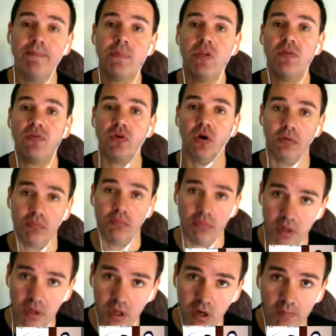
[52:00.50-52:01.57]
you've got
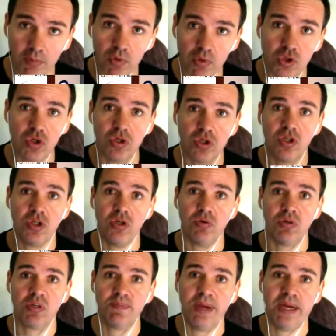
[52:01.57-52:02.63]
a lot more students than you
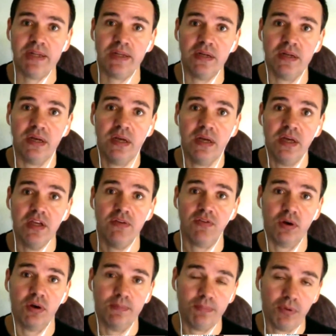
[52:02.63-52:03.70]
expected, you've got
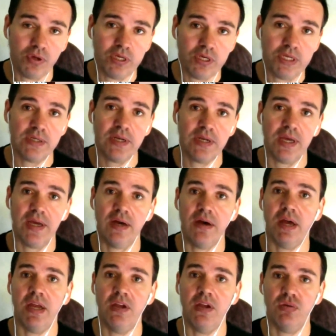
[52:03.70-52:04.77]
employees now,
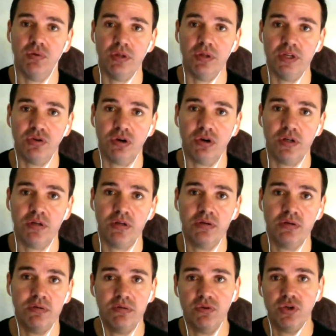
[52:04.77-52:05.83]
and you're really trying
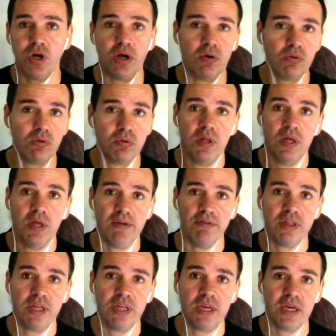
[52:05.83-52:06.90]
to juggle
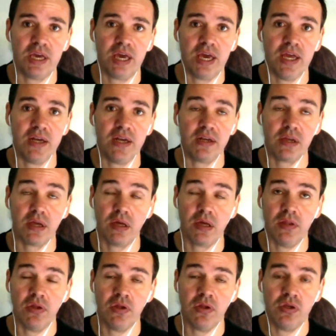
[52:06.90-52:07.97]
everything. And
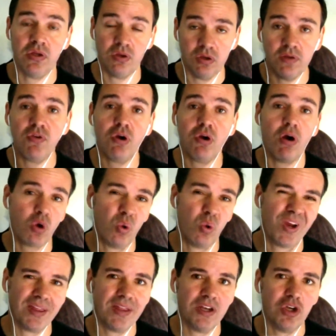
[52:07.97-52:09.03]
you've grown
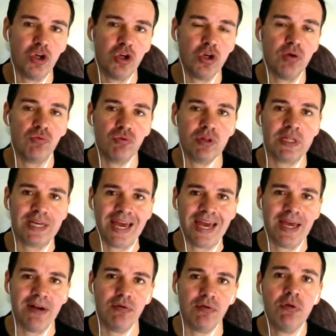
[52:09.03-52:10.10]
quicker than you can really
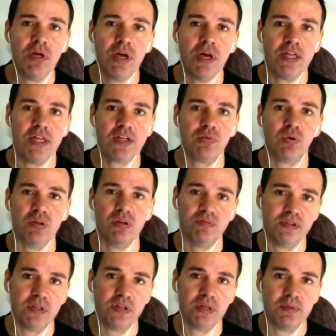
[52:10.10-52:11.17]
handle, and that's why you're
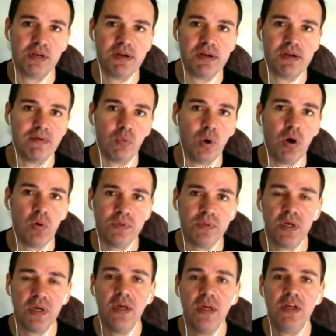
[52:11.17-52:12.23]
feeling a bit overwhelmed.
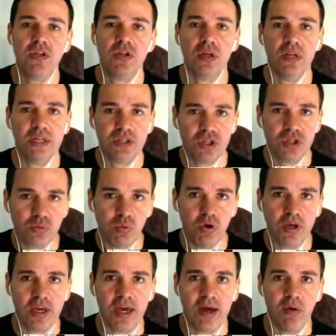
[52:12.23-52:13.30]
So let's just
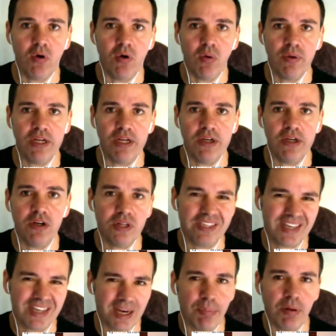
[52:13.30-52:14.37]
work out what we need to do. Let's
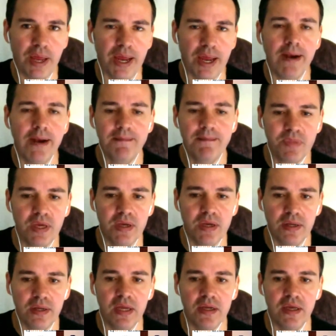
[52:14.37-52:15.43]
get a plan
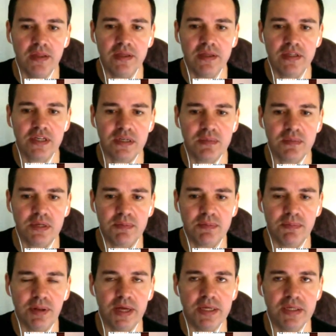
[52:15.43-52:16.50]
and get the systems in
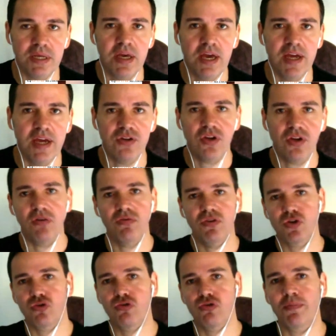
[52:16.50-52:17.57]
place. And don't
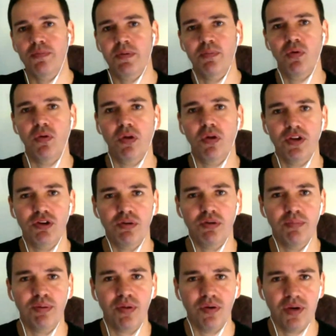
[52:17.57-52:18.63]
just drop the ball on your
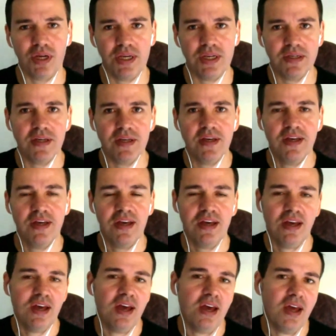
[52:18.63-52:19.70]
employees,
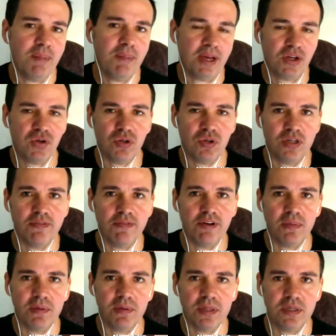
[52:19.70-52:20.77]
and make sure you're
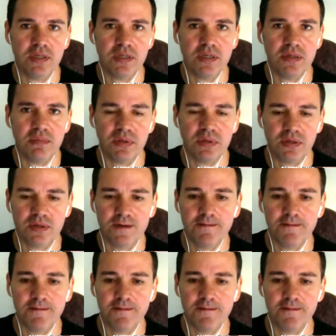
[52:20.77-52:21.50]
developing the systems.